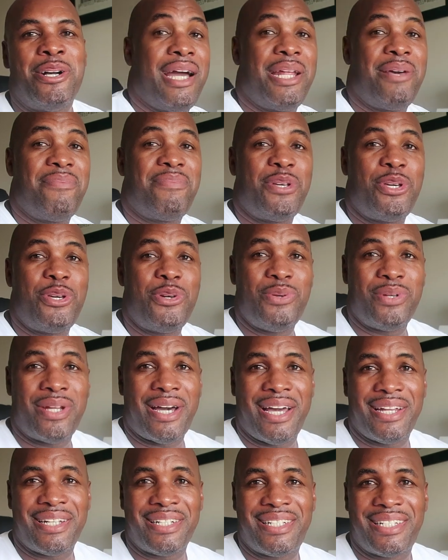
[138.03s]
And if the
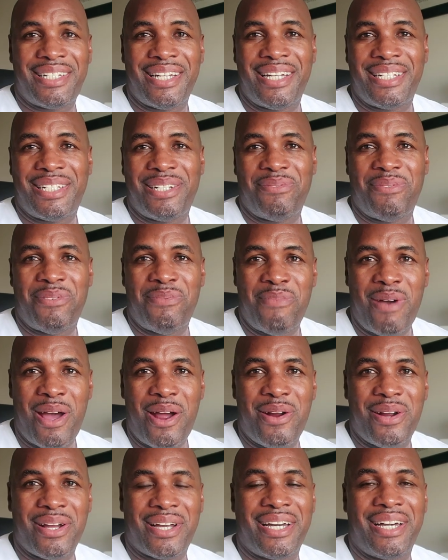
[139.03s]
United States of
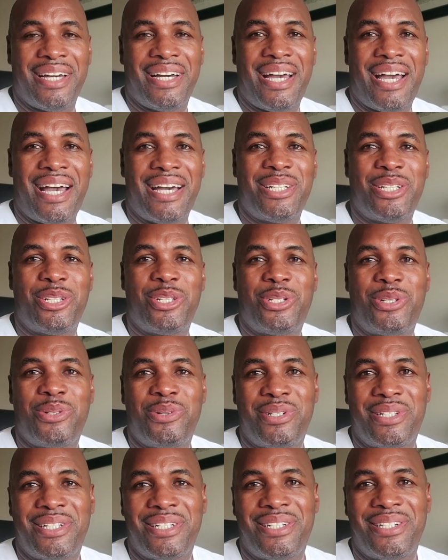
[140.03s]
America has its
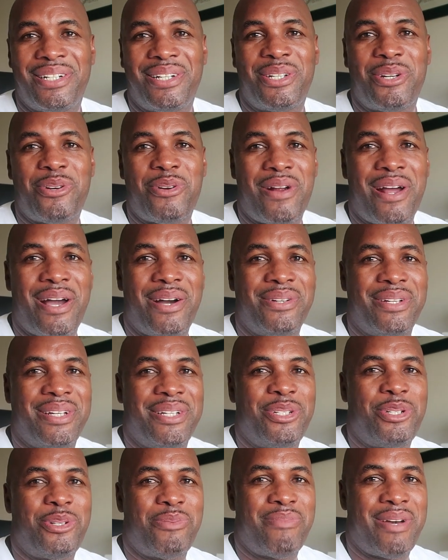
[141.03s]
sources on the ground
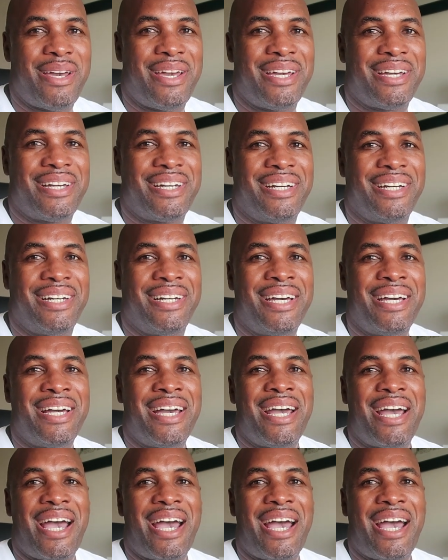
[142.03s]
in Jamaica,